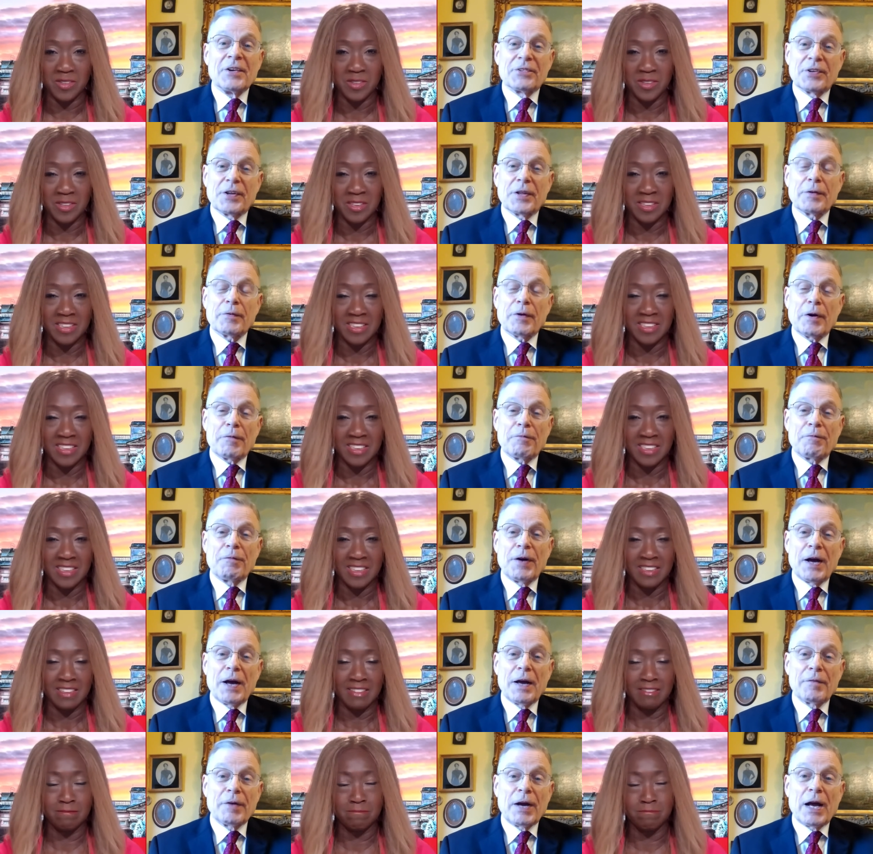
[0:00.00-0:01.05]
Speaker 1: so they've got
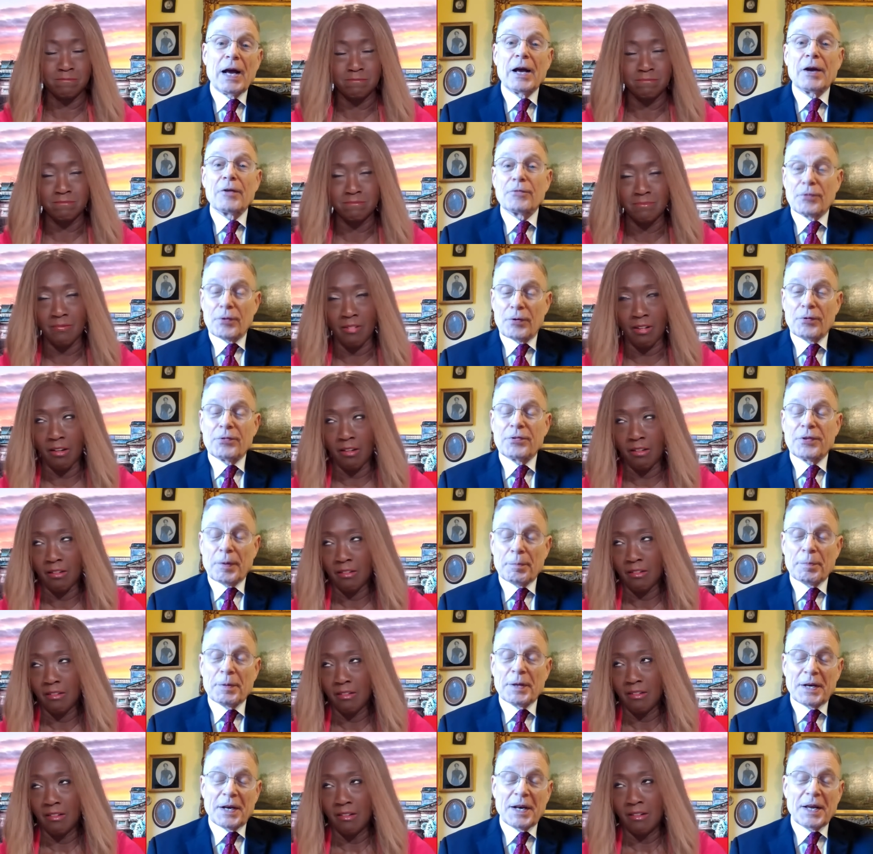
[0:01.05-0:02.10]
five hours or
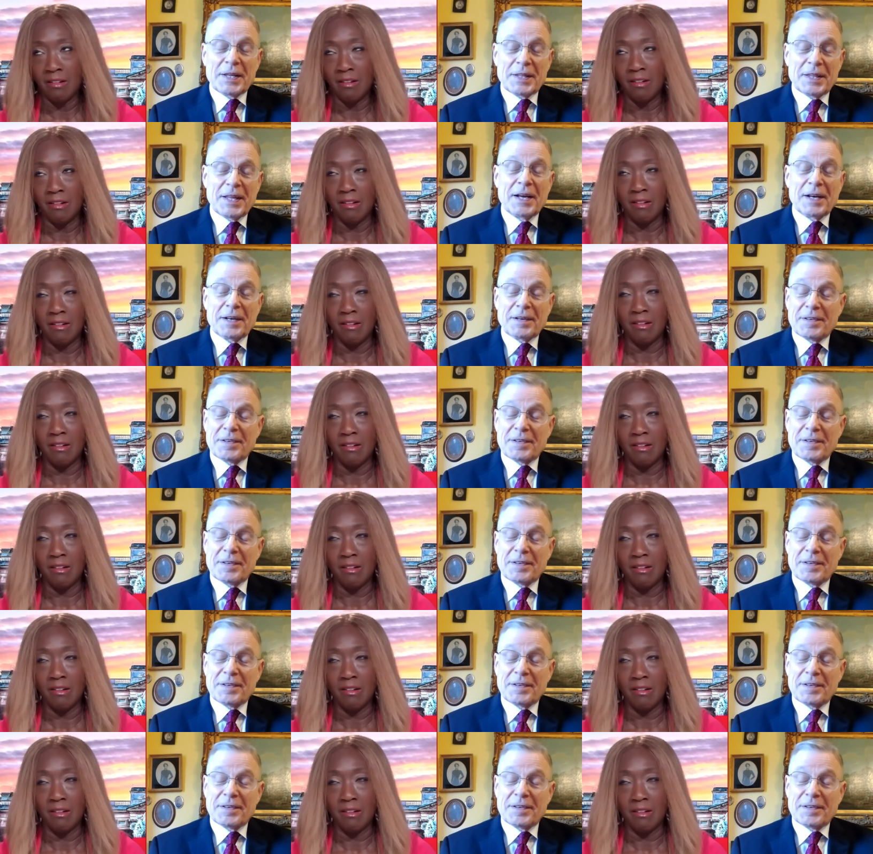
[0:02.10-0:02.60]
something like that.